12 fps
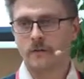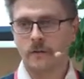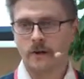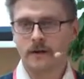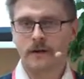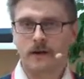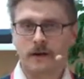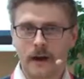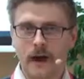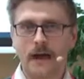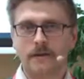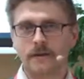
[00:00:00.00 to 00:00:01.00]
We
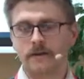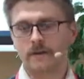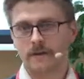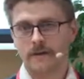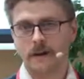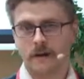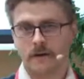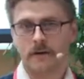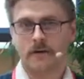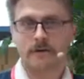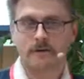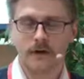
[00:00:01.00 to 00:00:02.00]
had
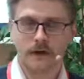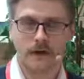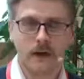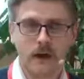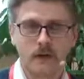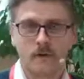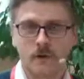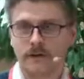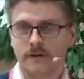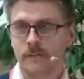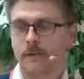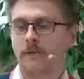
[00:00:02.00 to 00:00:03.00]
errors, like, for
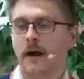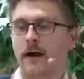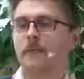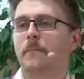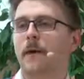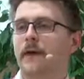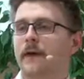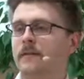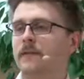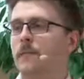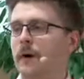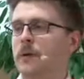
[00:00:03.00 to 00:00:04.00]
example, I
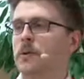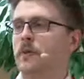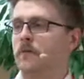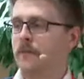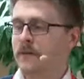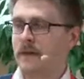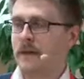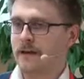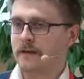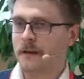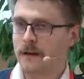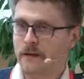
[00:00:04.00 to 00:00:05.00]
made a bunch of
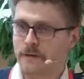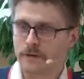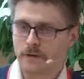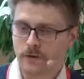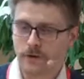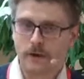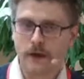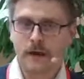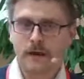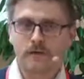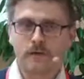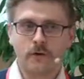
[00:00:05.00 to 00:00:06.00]
mistakes because, you know,
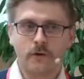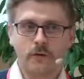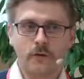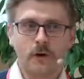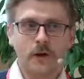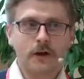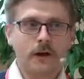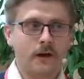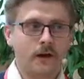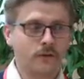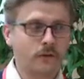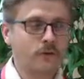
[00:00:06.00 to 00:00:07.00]
if you
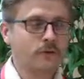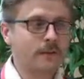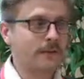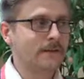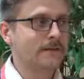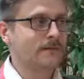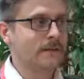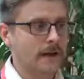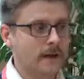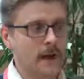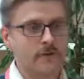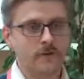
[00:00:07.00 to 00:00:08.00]
do this like
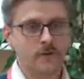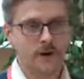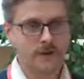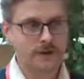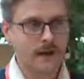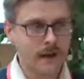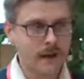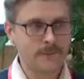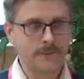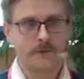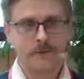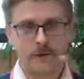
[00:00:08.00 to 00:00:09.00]
100
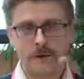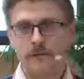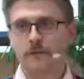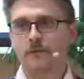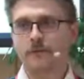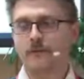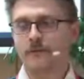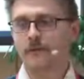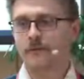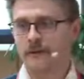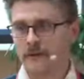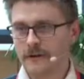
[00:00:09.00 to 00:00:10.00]
times, you input
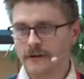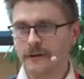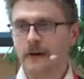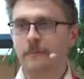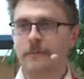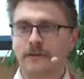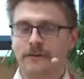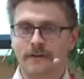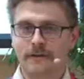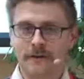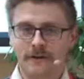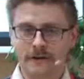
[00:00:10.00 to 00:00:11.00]
numbers
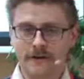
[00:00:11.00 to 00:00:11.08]
in